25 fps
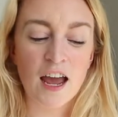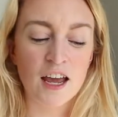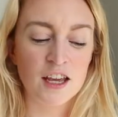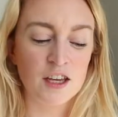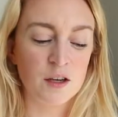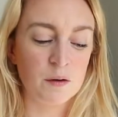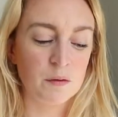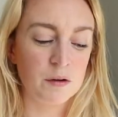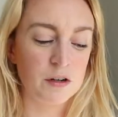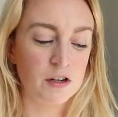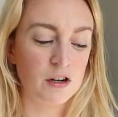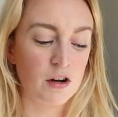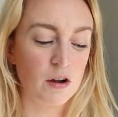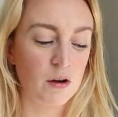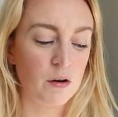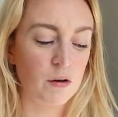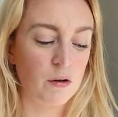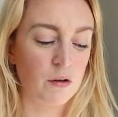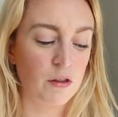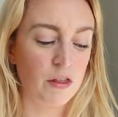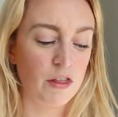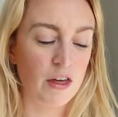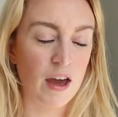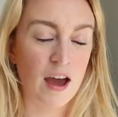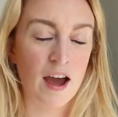you would
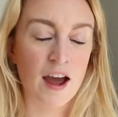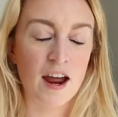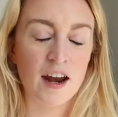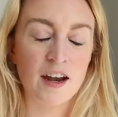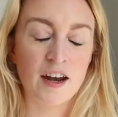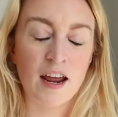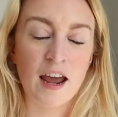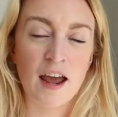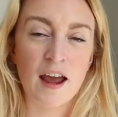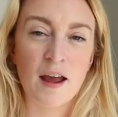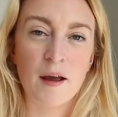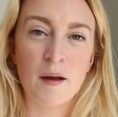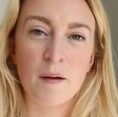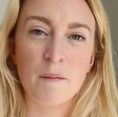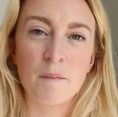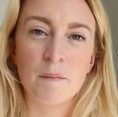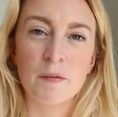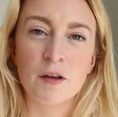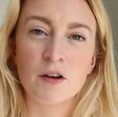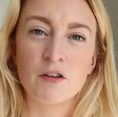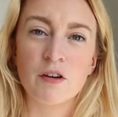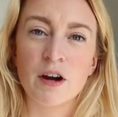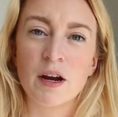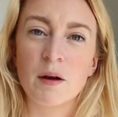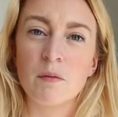know
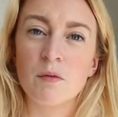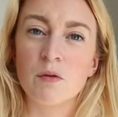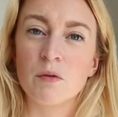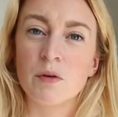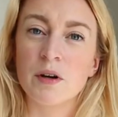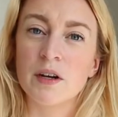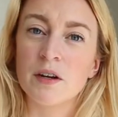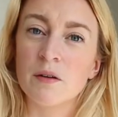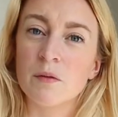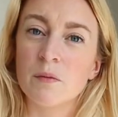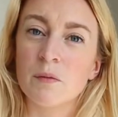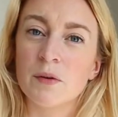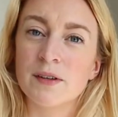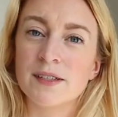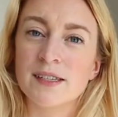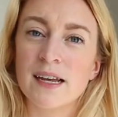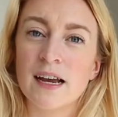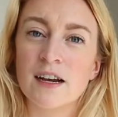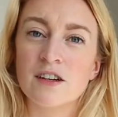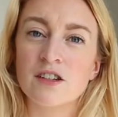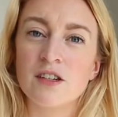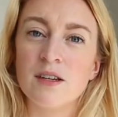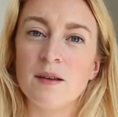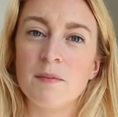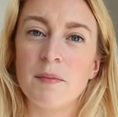that Graham Norton was
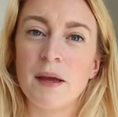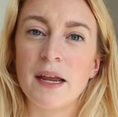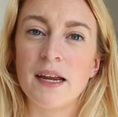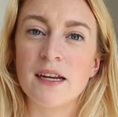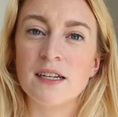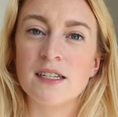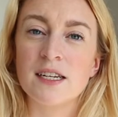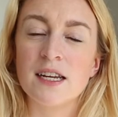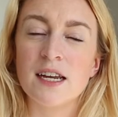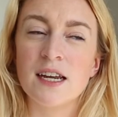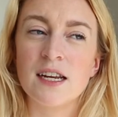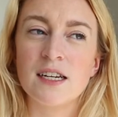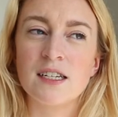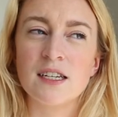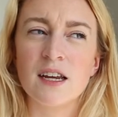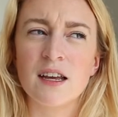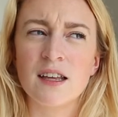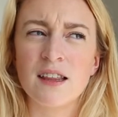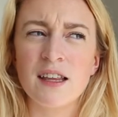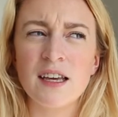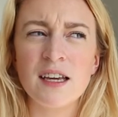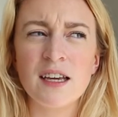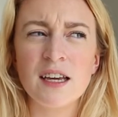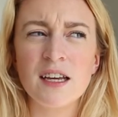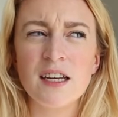actually painted, I
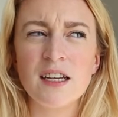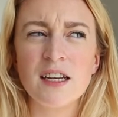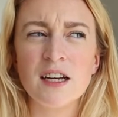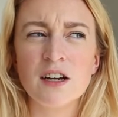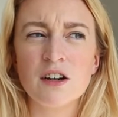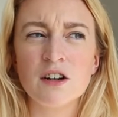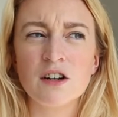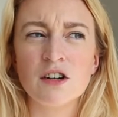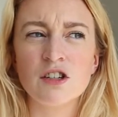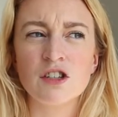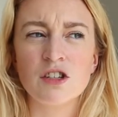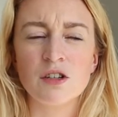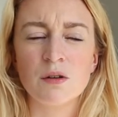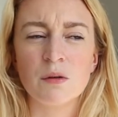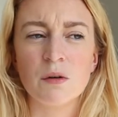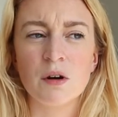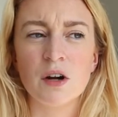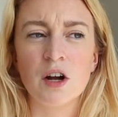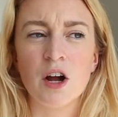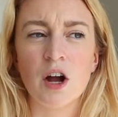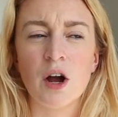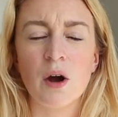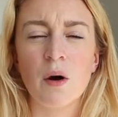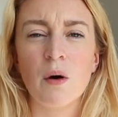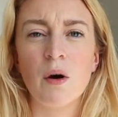think, a year or two
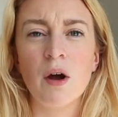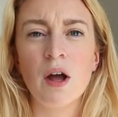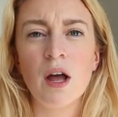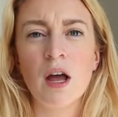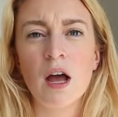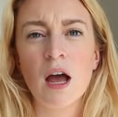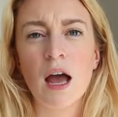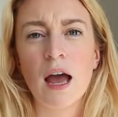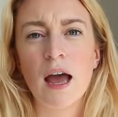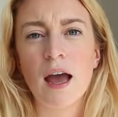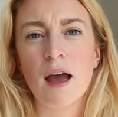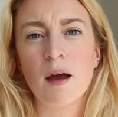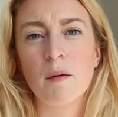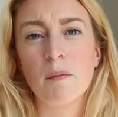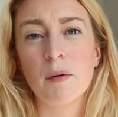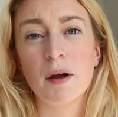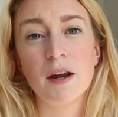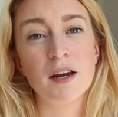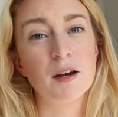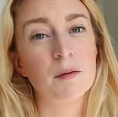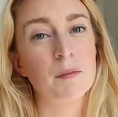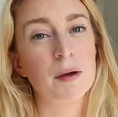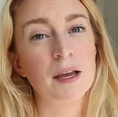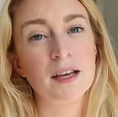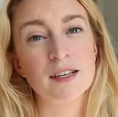ago by
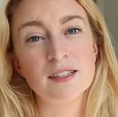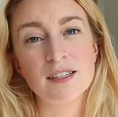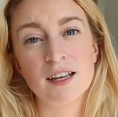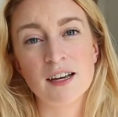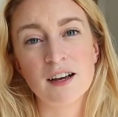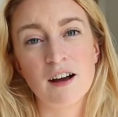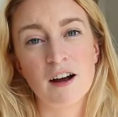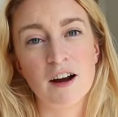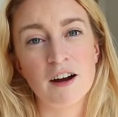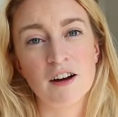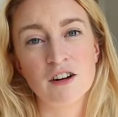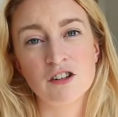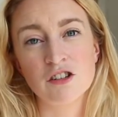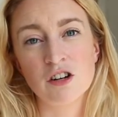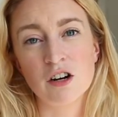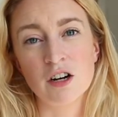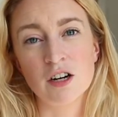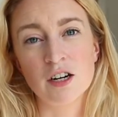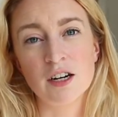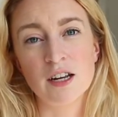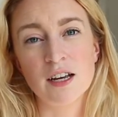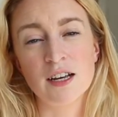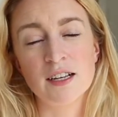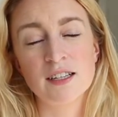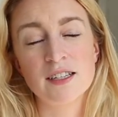an amazing Irish
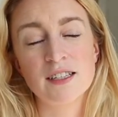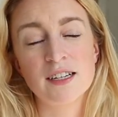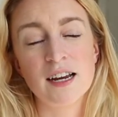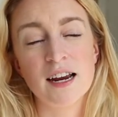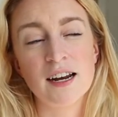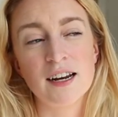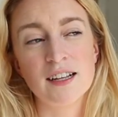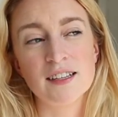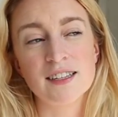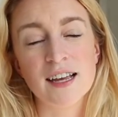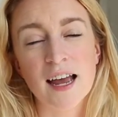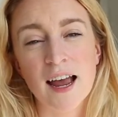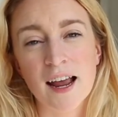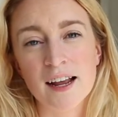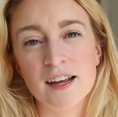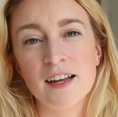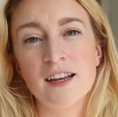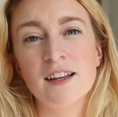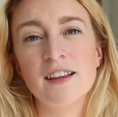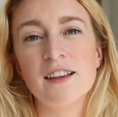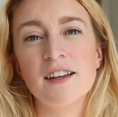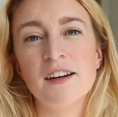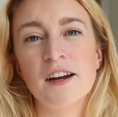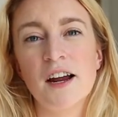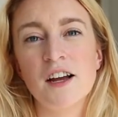artist, and it's hanging
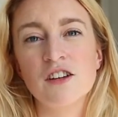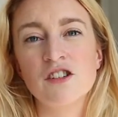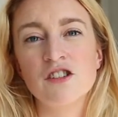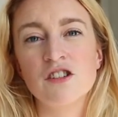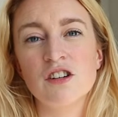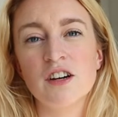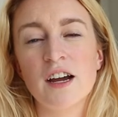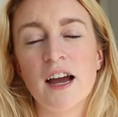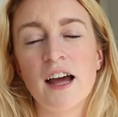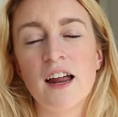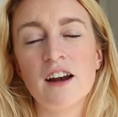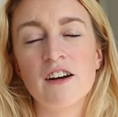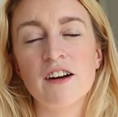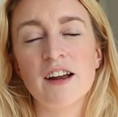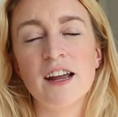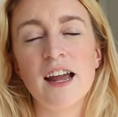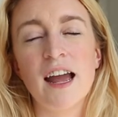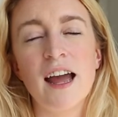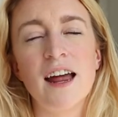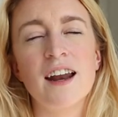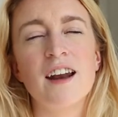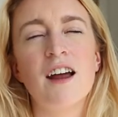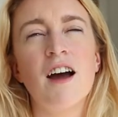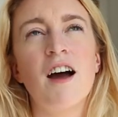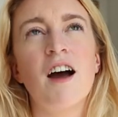in the National Gallery,
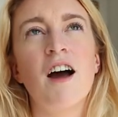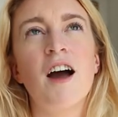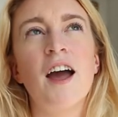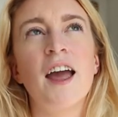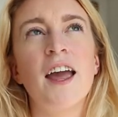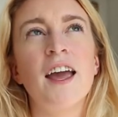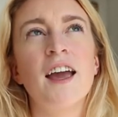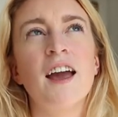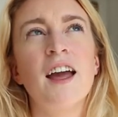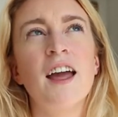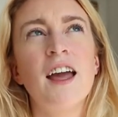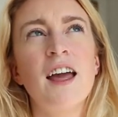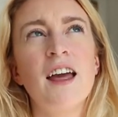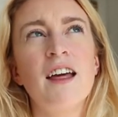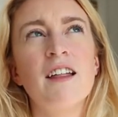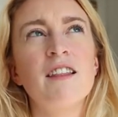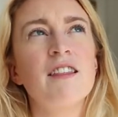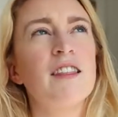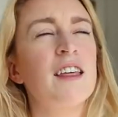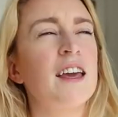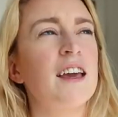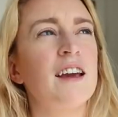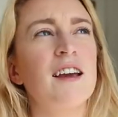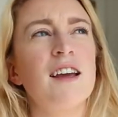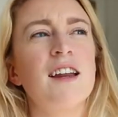and I
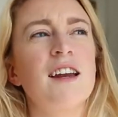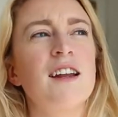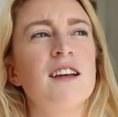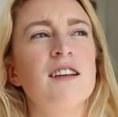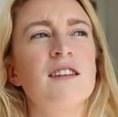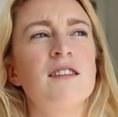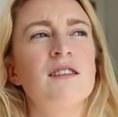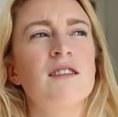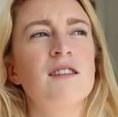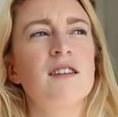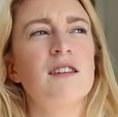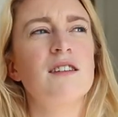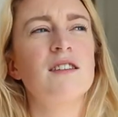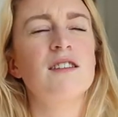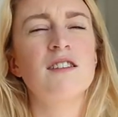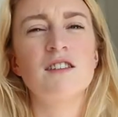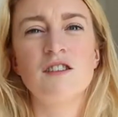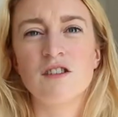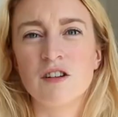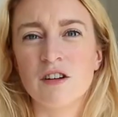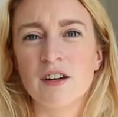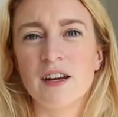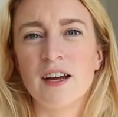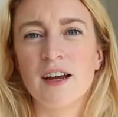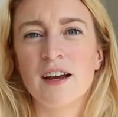think it is
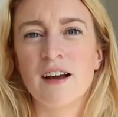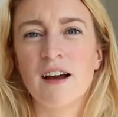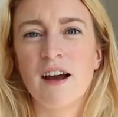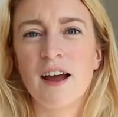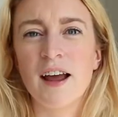stunning.